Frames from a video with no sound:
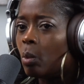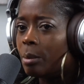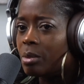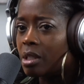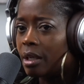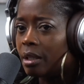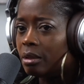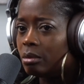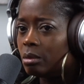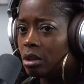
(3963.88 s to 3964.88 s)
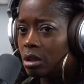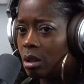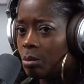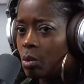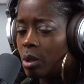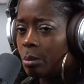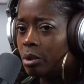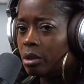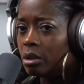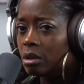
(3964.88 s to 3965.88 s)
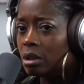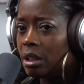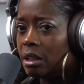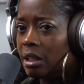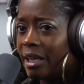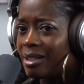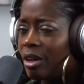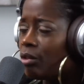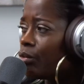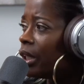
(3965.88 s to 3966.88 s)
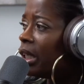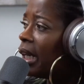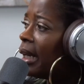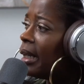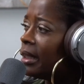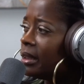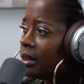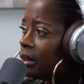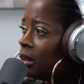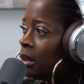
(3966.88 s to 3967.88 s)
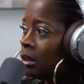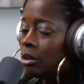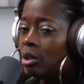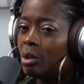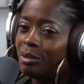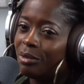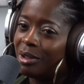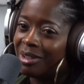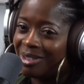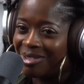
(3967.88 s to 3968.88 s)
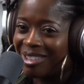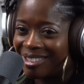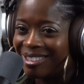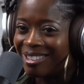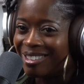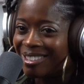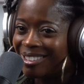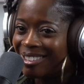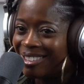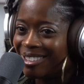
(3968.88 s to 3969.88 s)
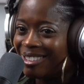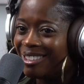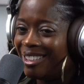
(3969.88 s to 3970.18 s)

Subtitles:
the website, which comes with the book, and it has like a running guide. And if you're interested in